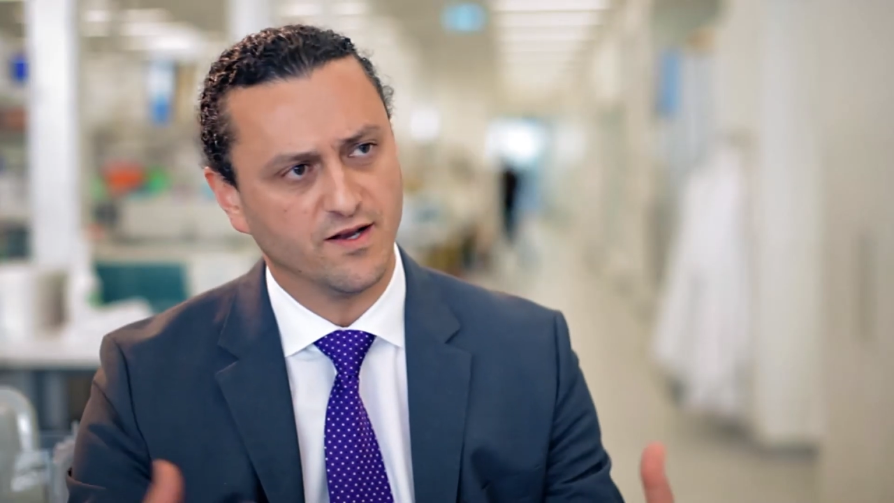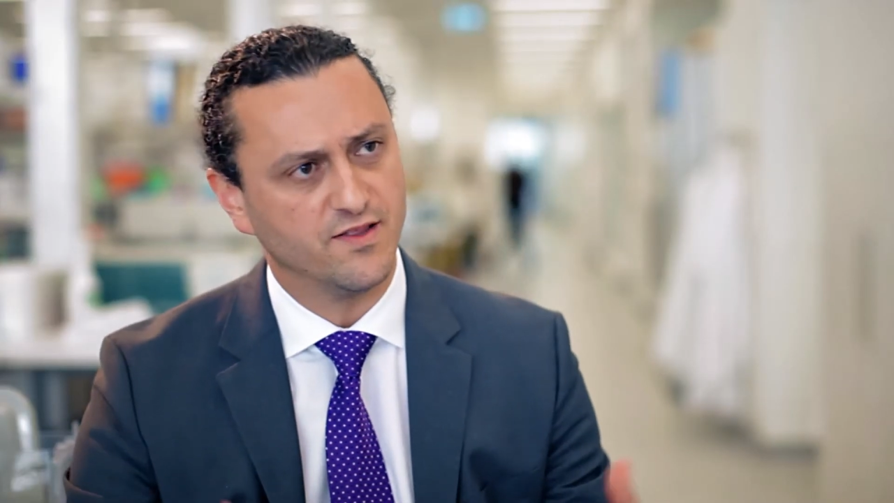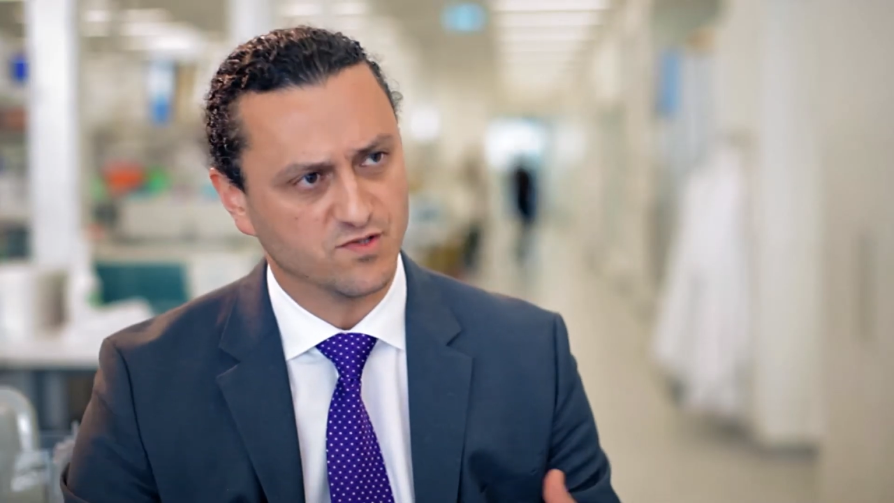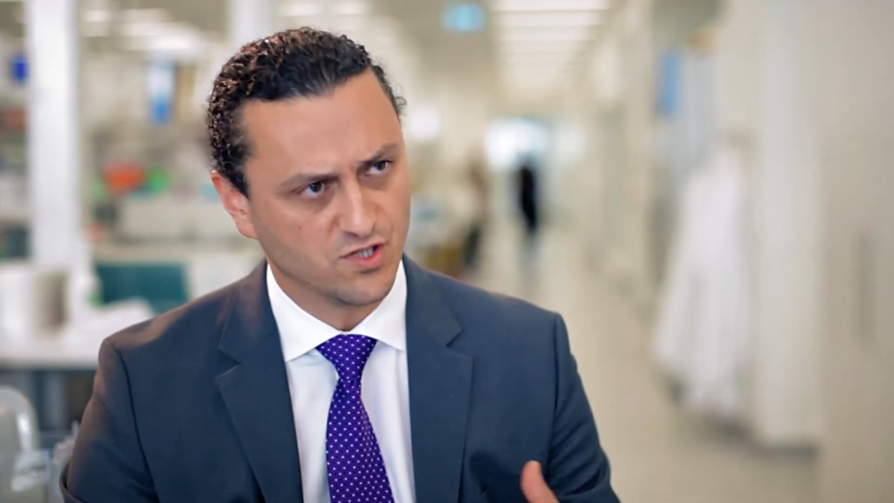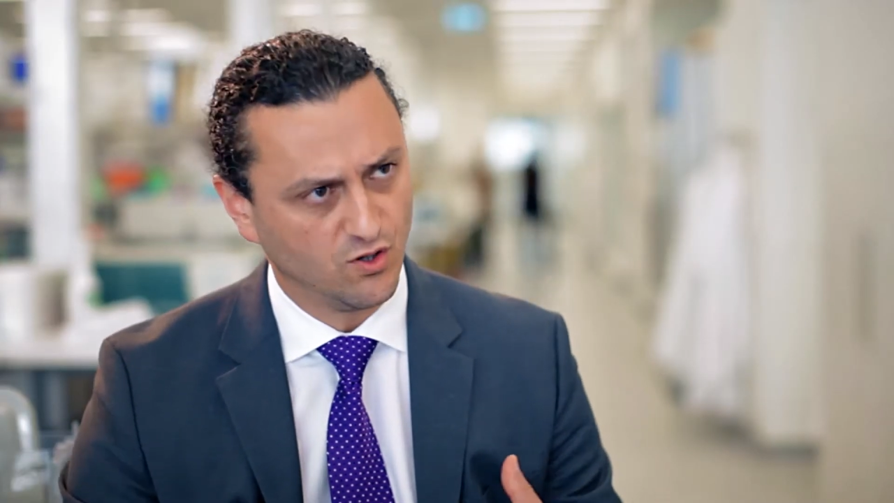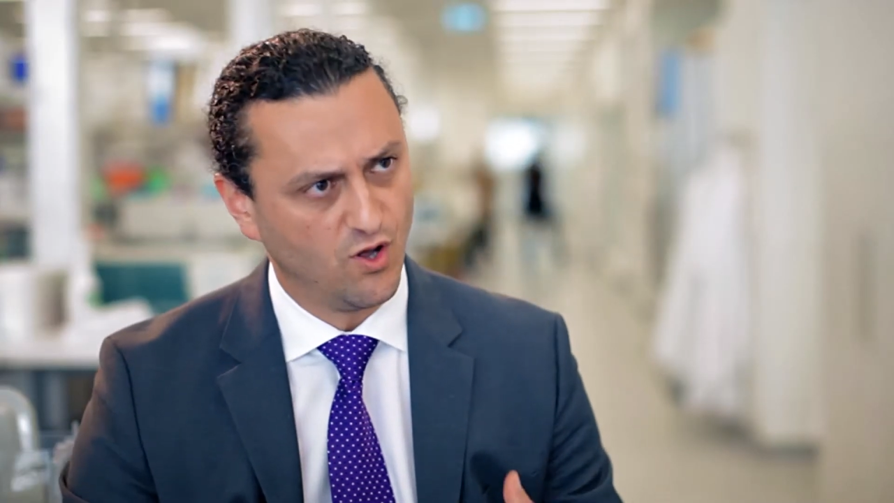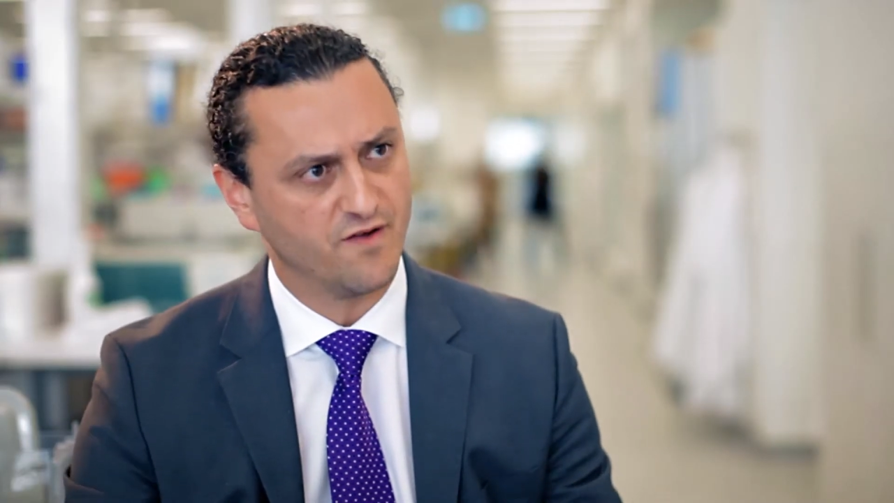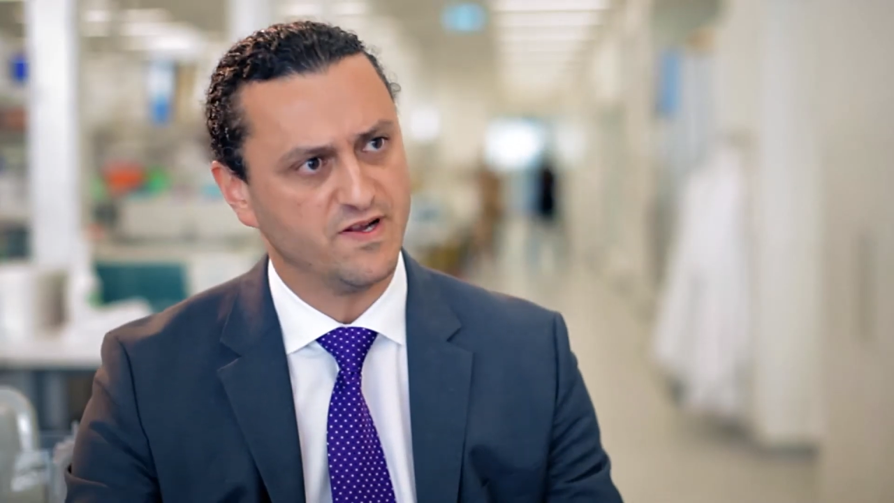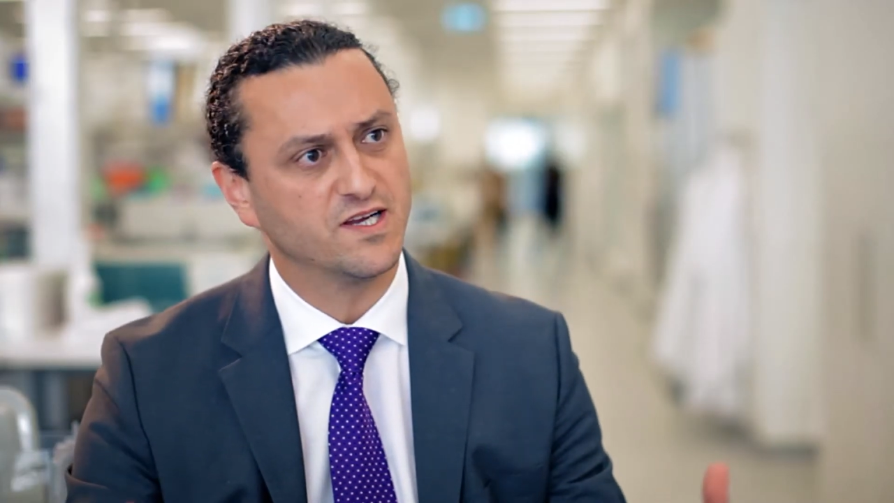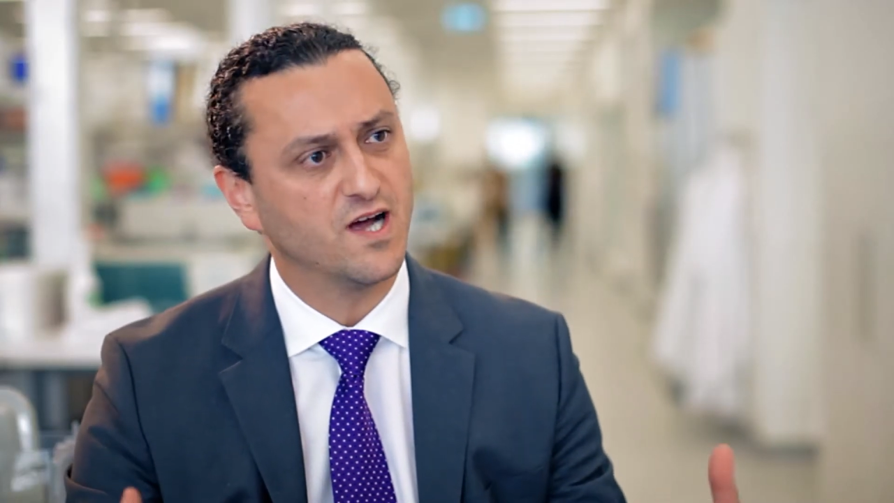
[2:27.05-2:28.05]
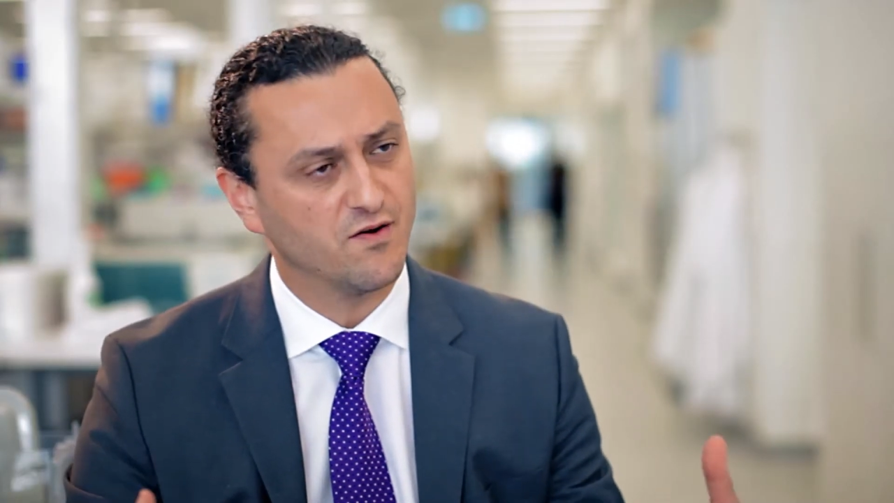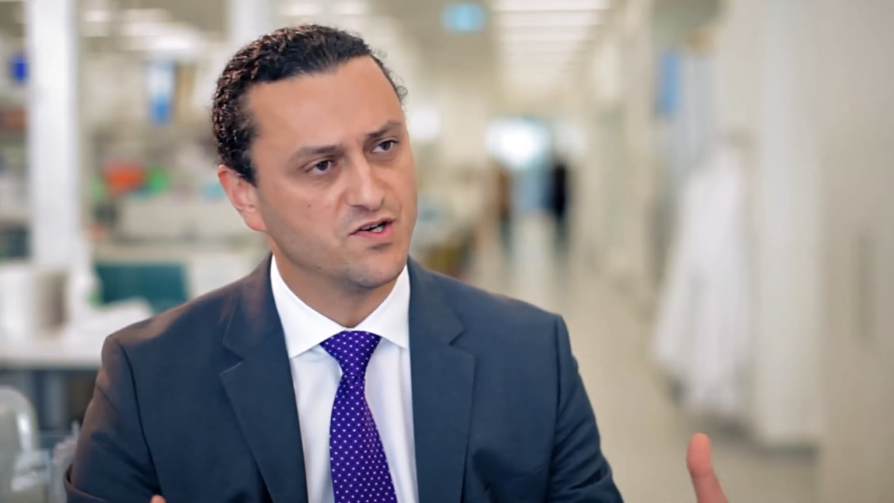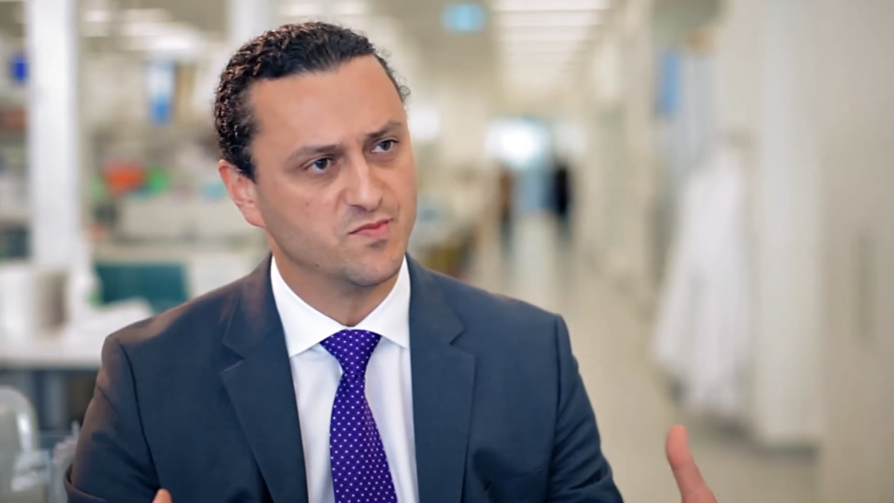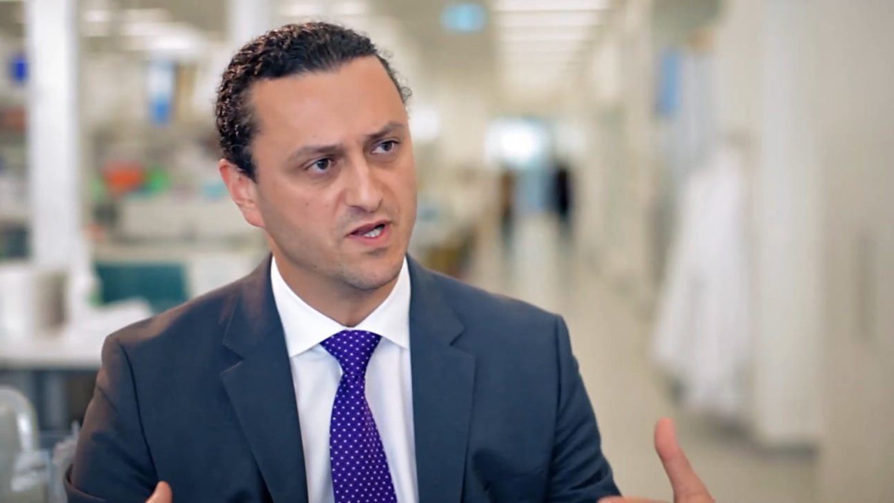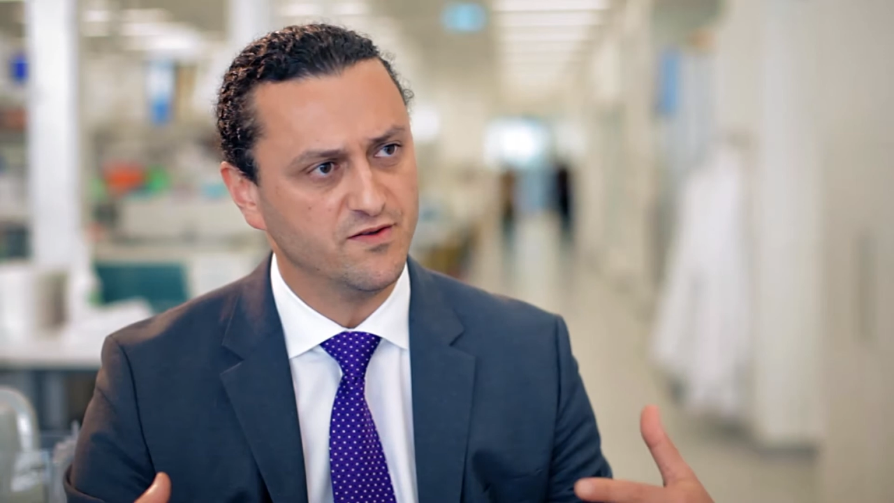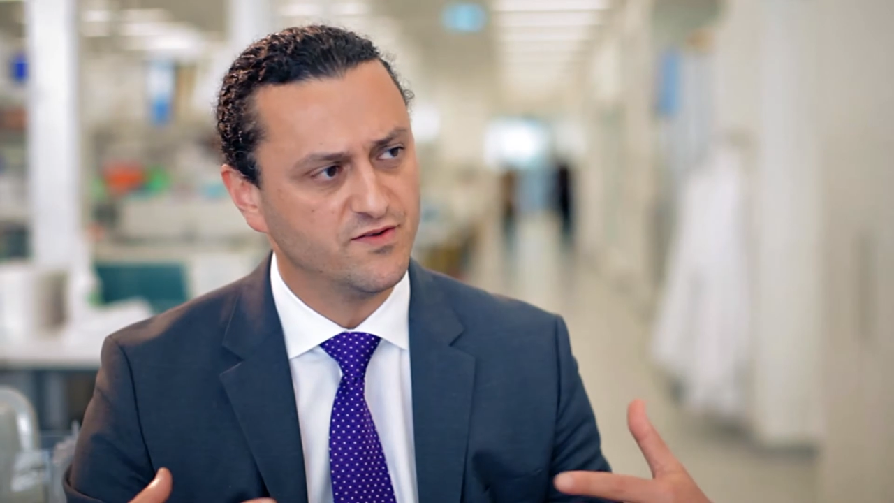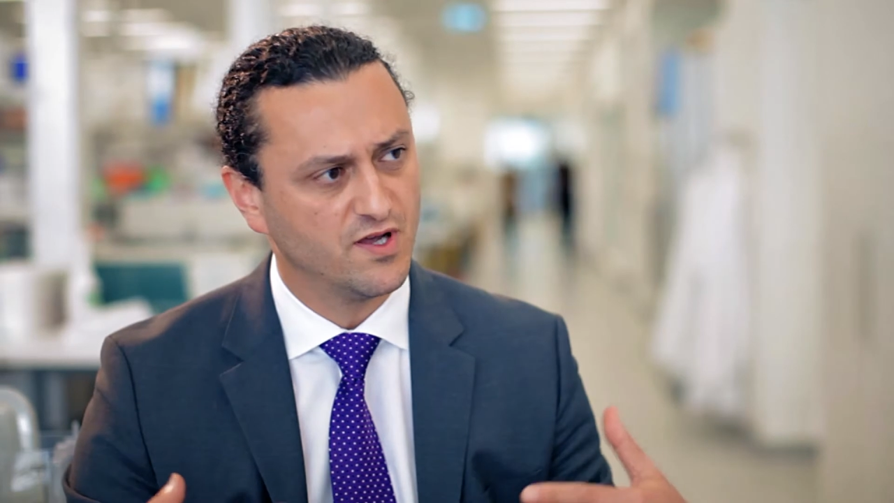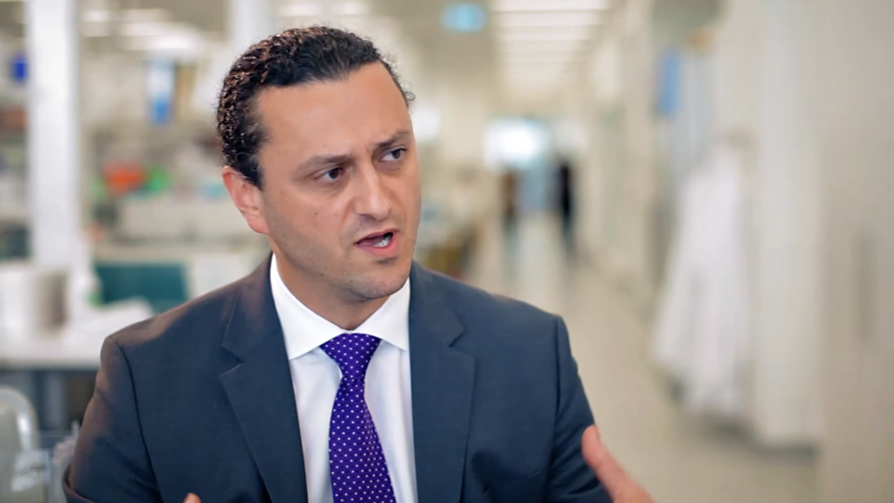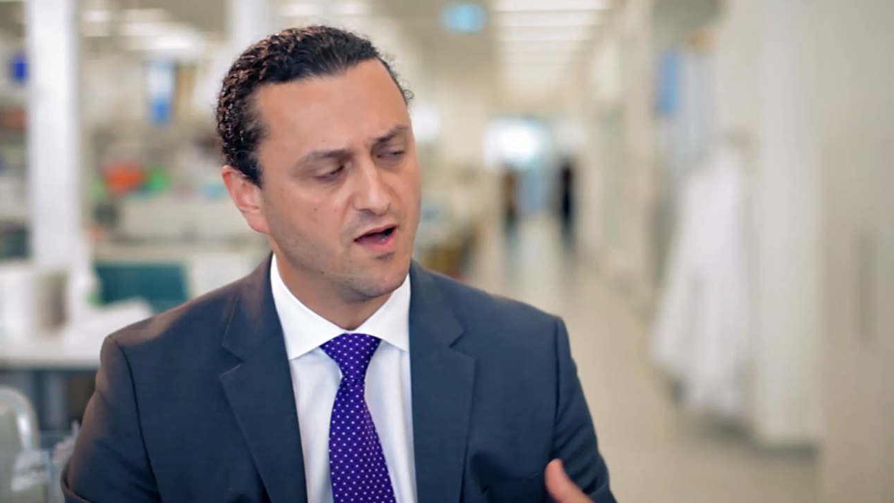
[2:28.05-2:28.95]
there was a lot of encouragement